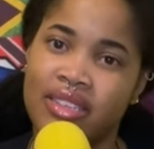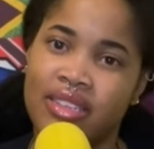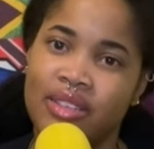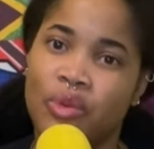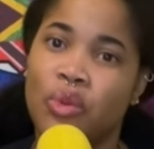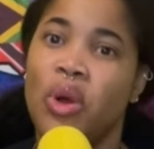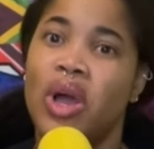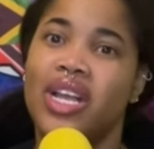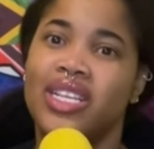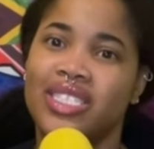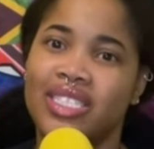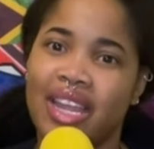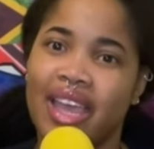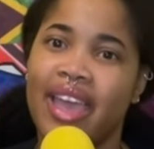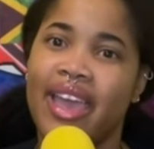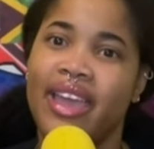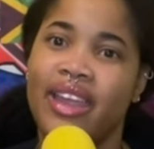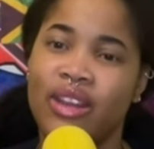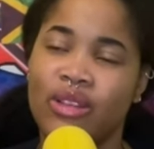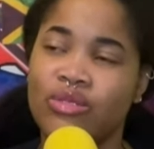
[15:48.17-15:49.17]
Wash the
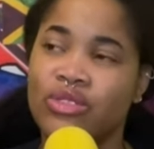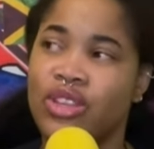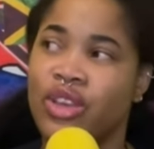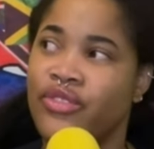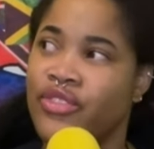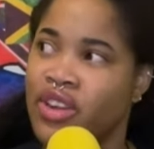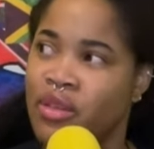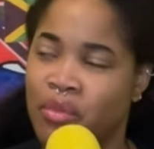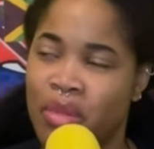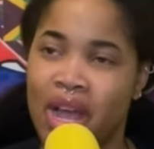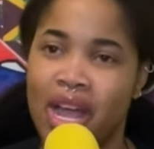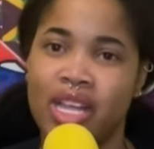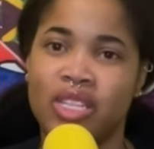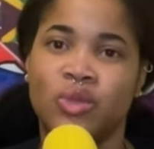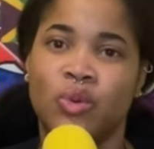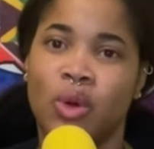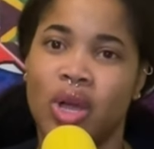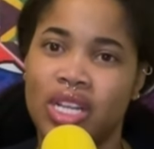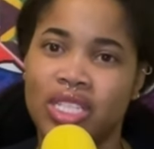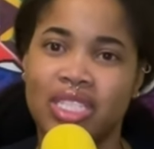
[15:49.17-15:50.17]
handles of your pots,
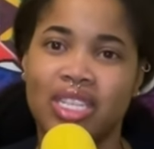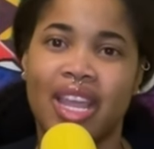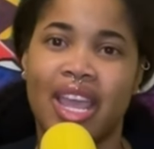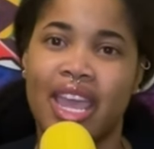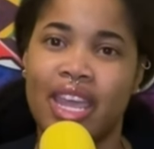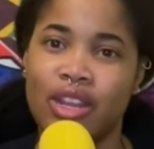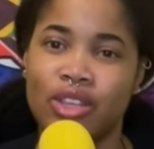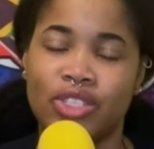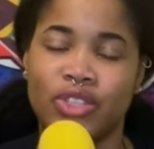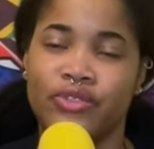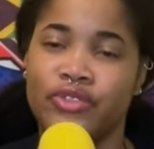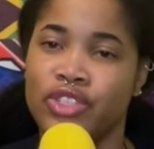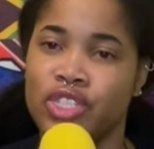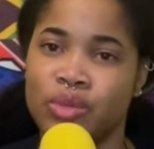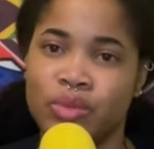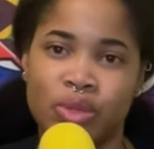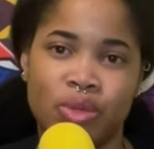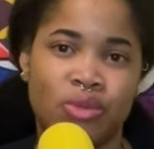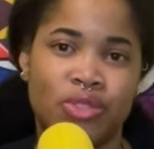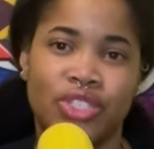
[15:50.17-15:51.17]
wash the handles of your
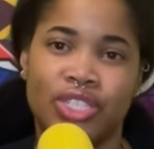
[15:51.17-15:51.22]
spoons,